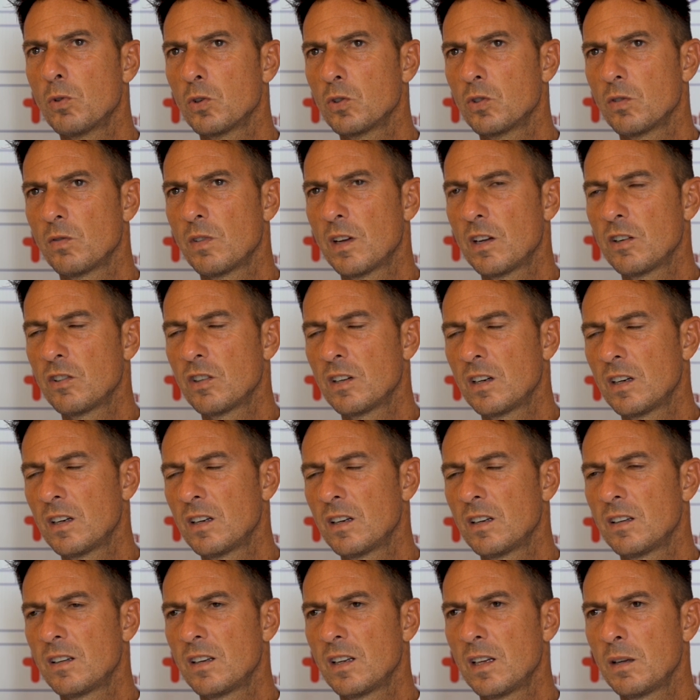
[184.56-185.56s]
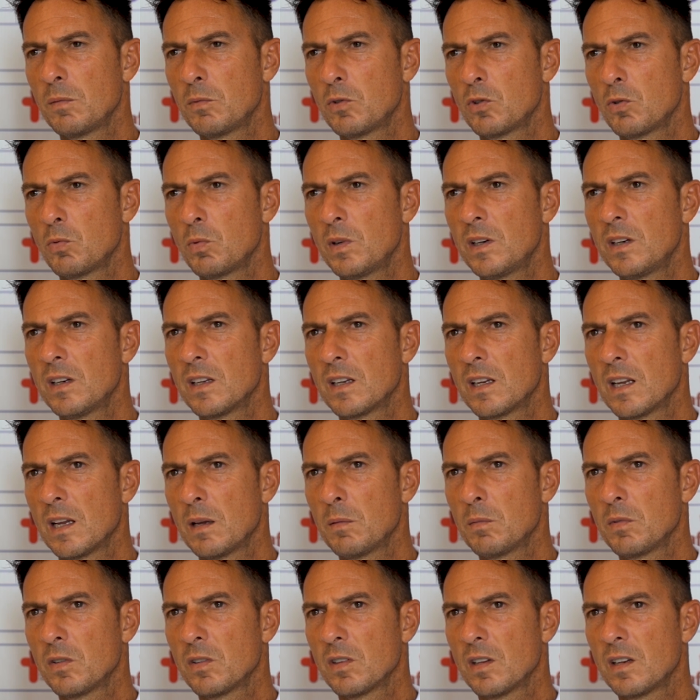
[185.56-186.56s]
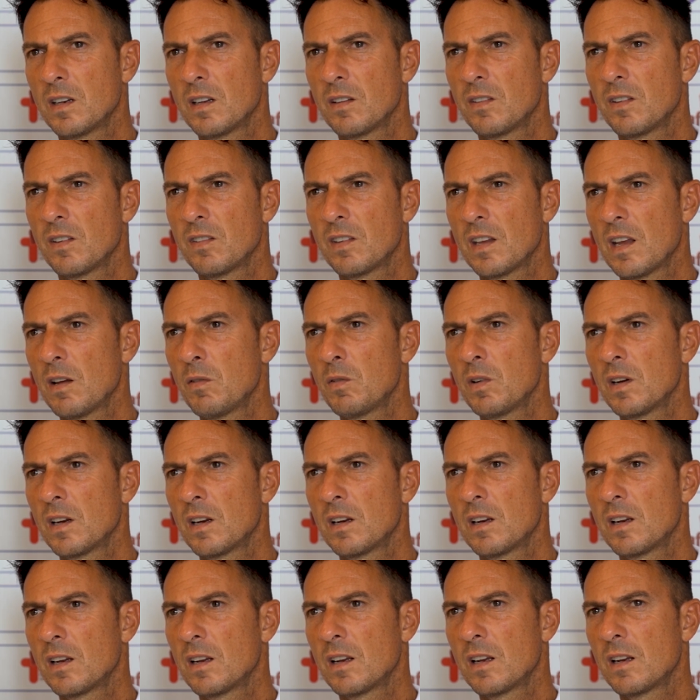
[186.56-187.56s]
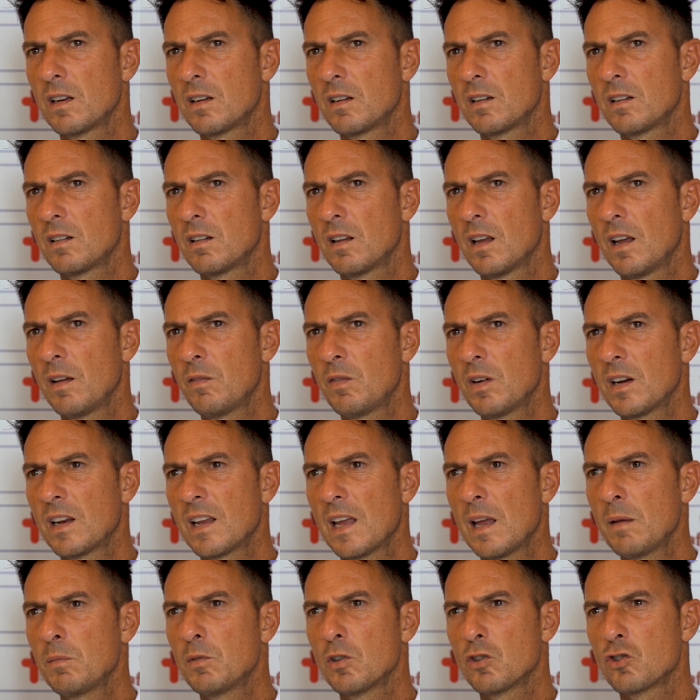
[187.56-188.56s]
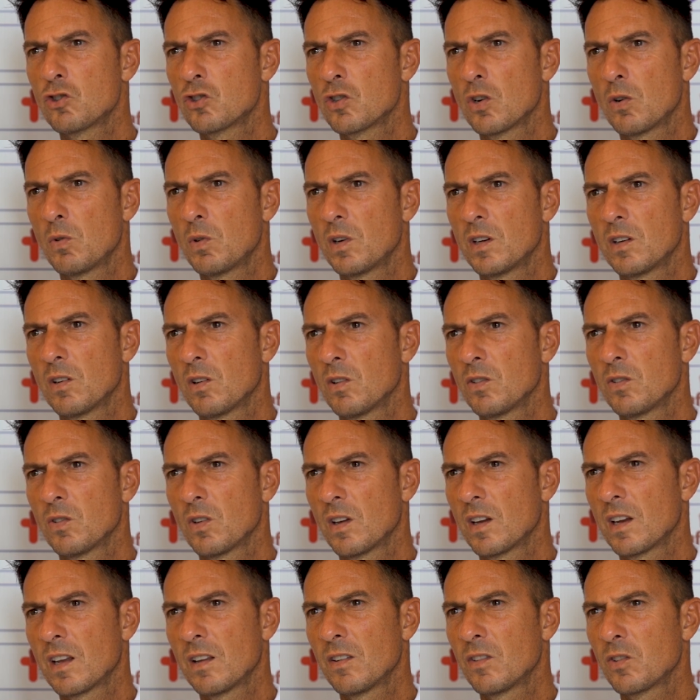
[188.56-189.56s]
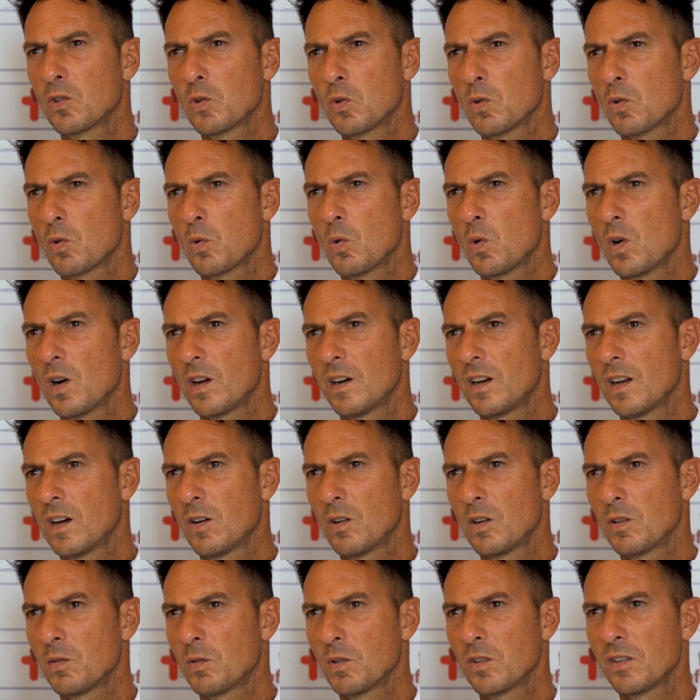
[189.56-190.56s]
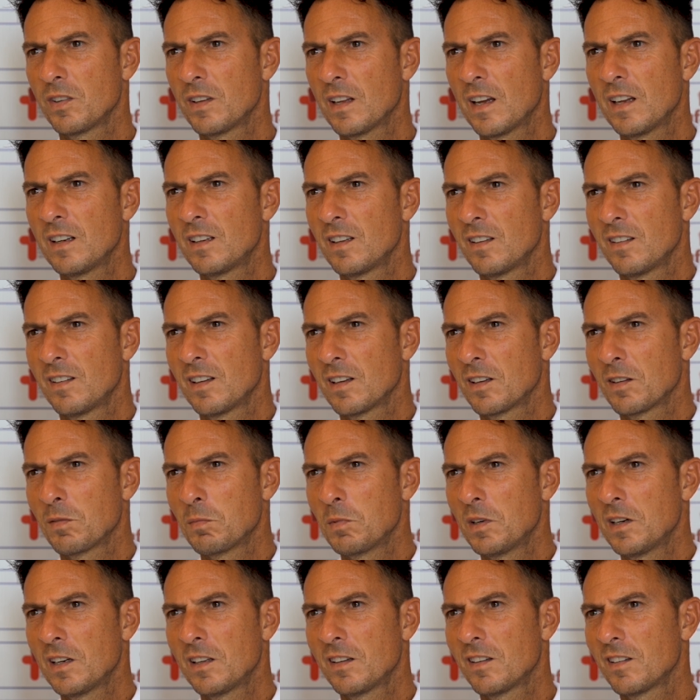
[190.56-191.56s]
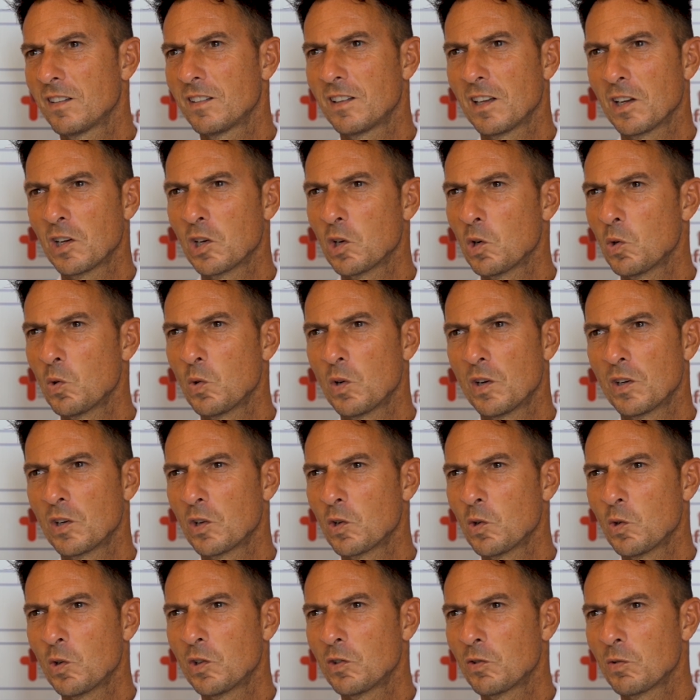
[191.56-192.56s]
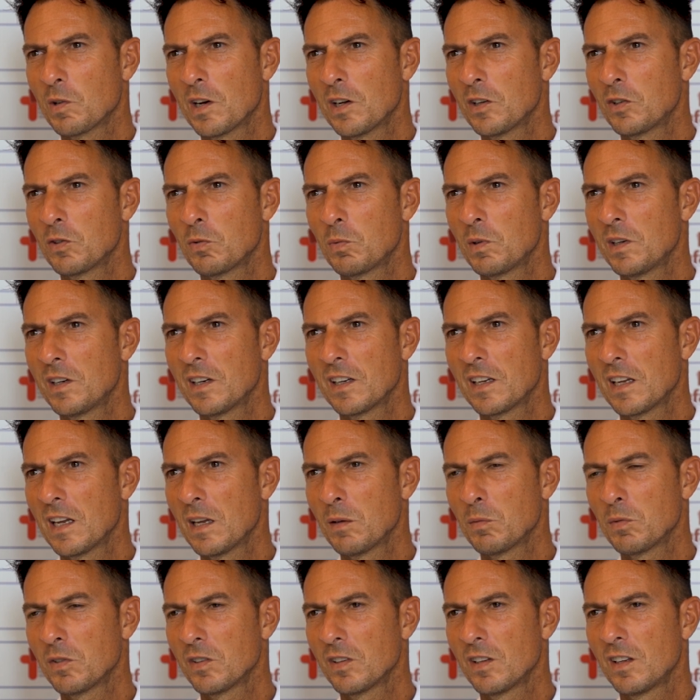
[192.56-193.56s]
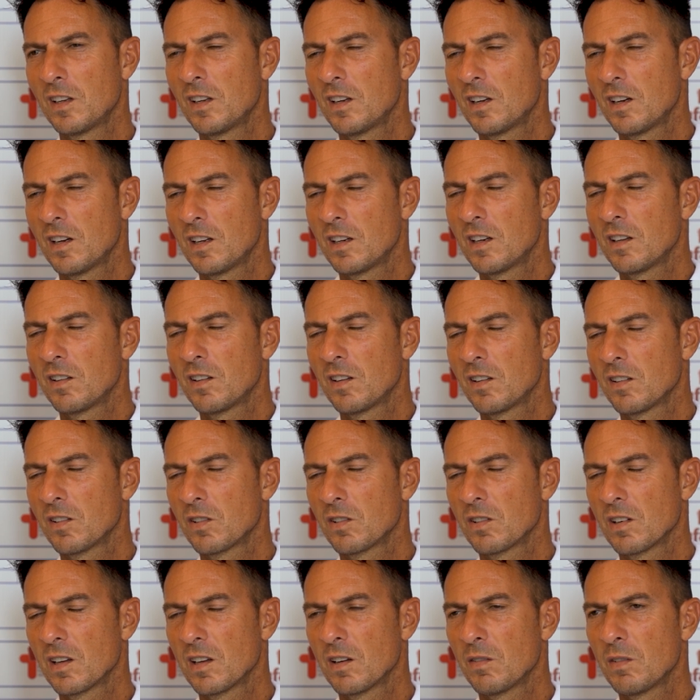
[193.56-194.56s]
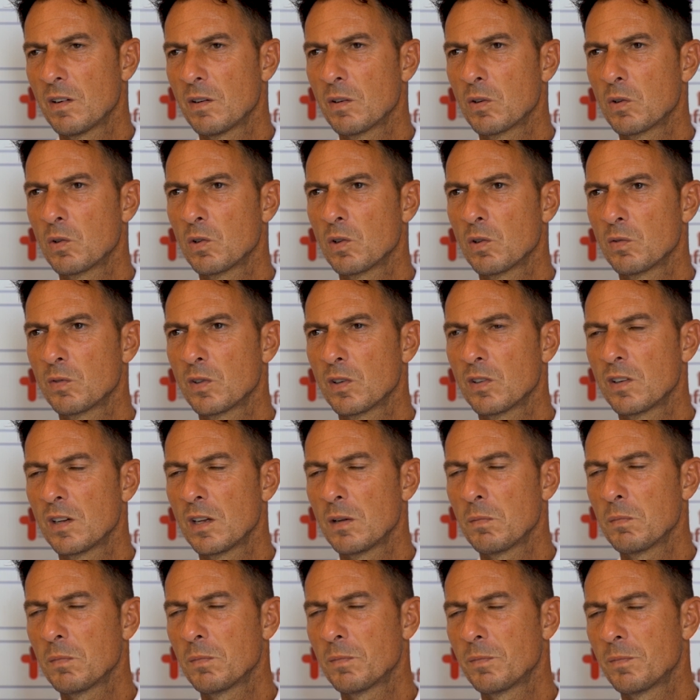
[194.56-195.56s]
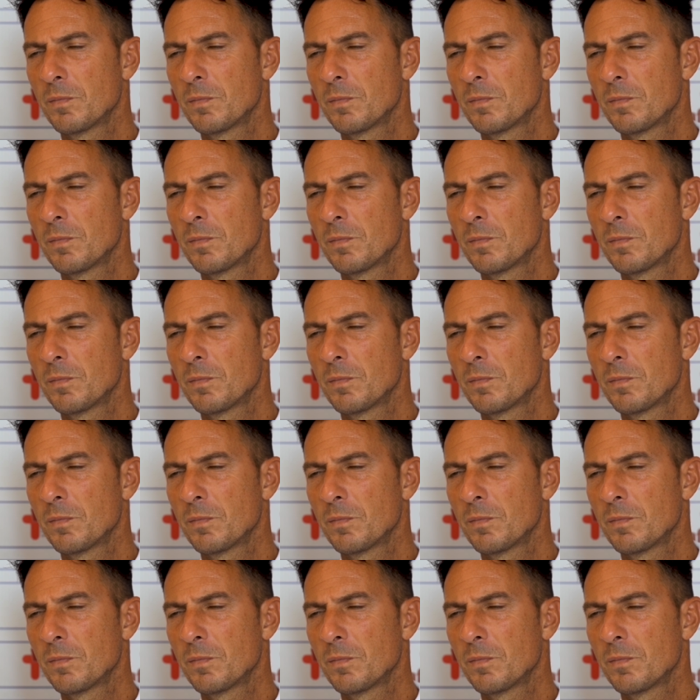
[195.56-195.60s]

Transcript: motivation in the team to win the games. And that is every game they show it, also against Goa now. It was 96 minutes. They go and try to win the games. And that is very good of the team.